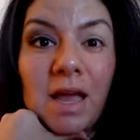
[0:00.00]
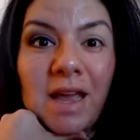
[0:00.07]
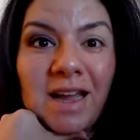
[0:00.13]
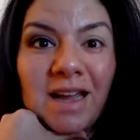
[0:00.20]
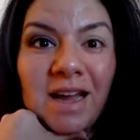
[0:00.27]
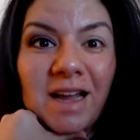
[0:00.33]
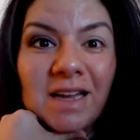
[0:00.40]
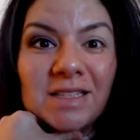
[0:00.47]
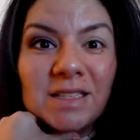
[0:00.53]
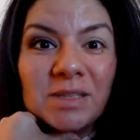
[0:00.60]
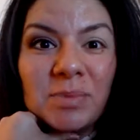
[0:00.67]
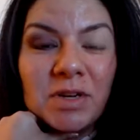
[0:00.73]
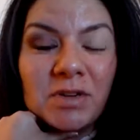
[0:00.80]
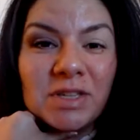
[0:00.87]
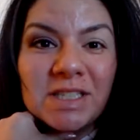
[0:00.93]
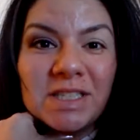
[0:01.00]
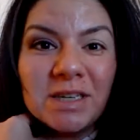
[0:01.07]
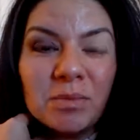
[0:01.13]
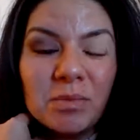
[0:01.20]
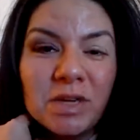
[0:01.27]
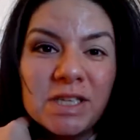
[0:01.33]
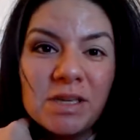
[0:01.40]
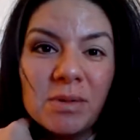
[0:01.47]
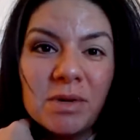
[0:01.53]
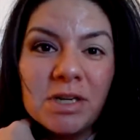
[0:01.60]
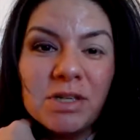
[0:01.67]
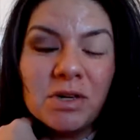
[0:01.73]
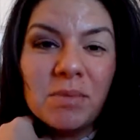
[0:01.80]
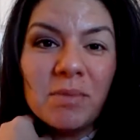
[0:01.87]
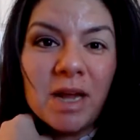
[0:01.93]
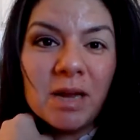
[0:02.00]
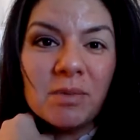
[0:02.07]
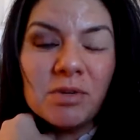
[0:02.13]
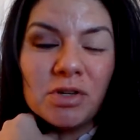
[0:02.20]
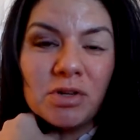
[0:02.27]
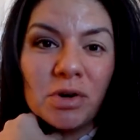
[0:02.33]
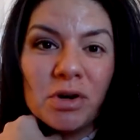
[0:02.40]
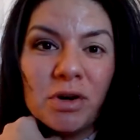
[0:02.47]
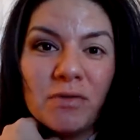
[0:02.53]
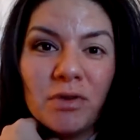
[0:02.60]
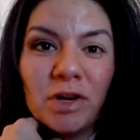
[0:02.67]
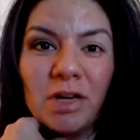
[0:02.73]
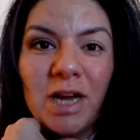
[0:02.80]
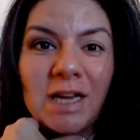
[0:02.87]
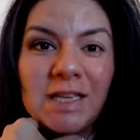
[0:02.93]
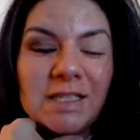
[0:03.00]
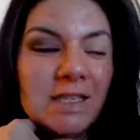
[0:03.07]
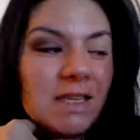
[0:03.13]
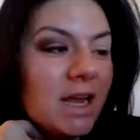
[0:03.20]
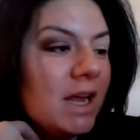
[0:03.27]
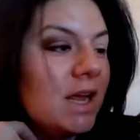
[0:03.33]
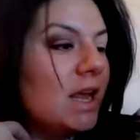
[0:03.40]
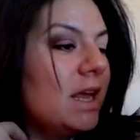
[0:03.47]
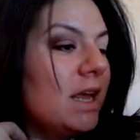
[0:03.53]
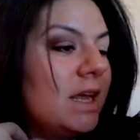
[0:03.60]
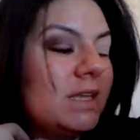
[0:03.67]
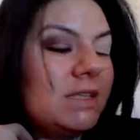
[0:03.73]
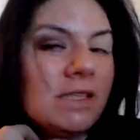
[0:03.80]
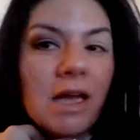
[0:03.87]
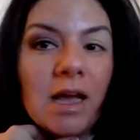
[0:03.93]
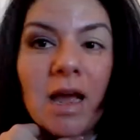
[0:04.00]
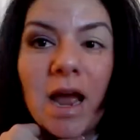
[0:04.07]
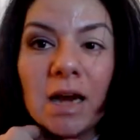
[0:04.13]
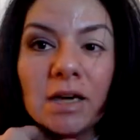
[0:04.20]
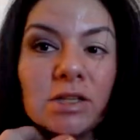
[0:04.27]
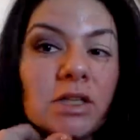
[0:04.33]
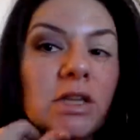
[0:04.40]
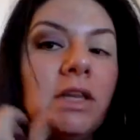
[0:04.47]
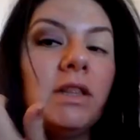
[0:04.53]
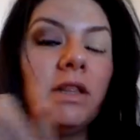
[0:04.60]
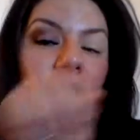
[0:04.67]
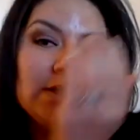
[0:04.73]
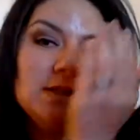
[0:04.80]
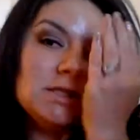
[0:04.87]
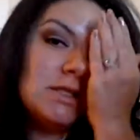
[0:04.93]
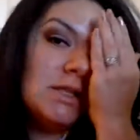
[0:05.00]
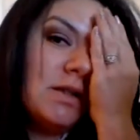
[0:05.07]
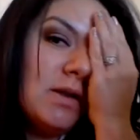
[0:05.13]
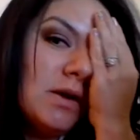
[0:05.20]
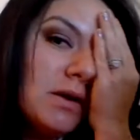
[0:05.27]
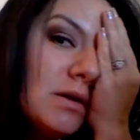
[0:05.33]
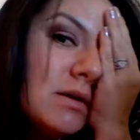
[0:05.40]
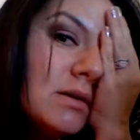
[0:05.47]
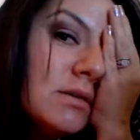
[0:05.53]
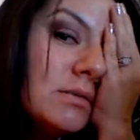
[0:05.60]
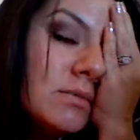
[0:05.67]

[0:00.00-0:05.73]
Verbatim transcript: Hey guys, it's me, Christina Marie. So I'm going to do a makeup tutorial for you guys today. It's uh, actually, this is the look.